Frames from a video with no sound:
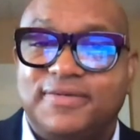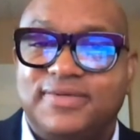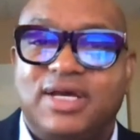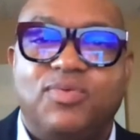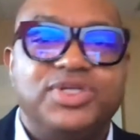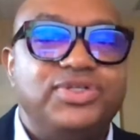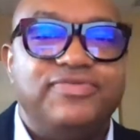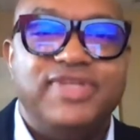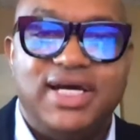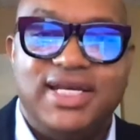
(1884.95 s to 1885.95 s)
Now, what
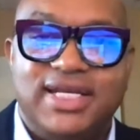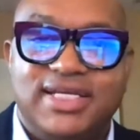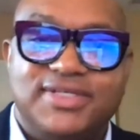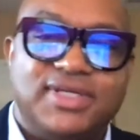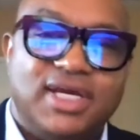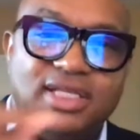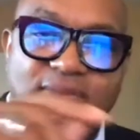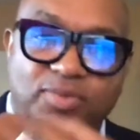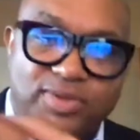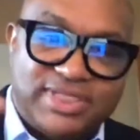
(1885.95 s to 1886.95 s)
you've done is, the
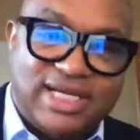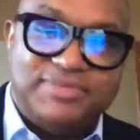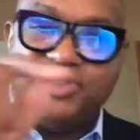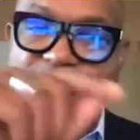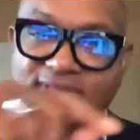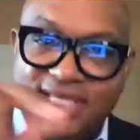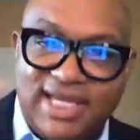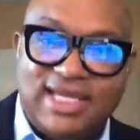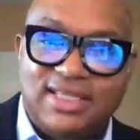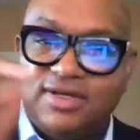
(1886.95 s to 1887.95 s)
more times you
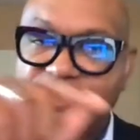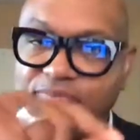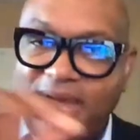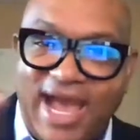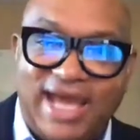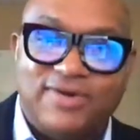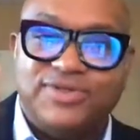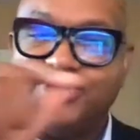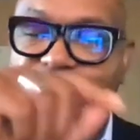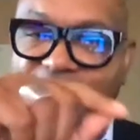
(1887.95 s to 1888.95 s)
think in those
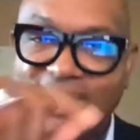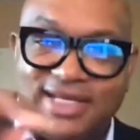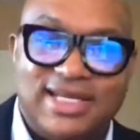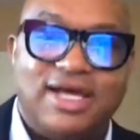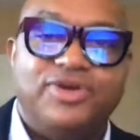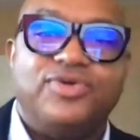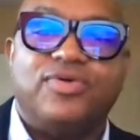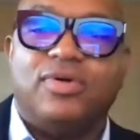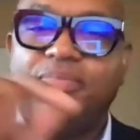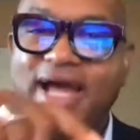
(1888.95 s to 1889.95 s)
patterns, you're laying down
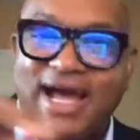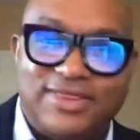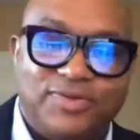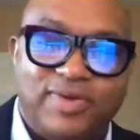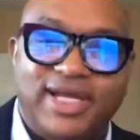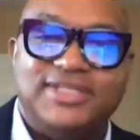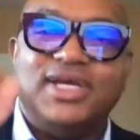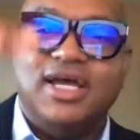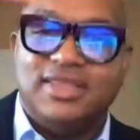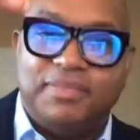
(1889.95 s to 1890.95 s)
neural pathways.
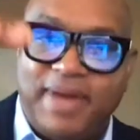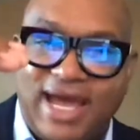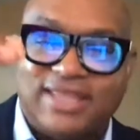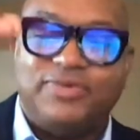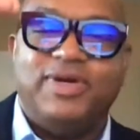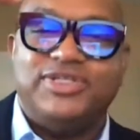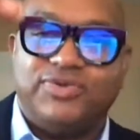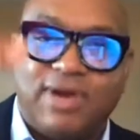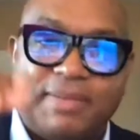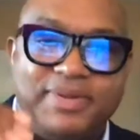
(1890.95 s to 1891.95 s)
The pathways
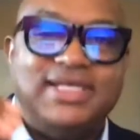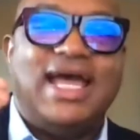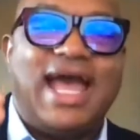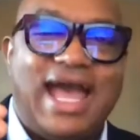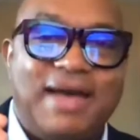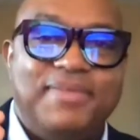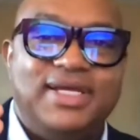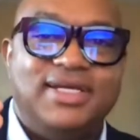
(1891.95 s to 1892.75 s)
drop into habit.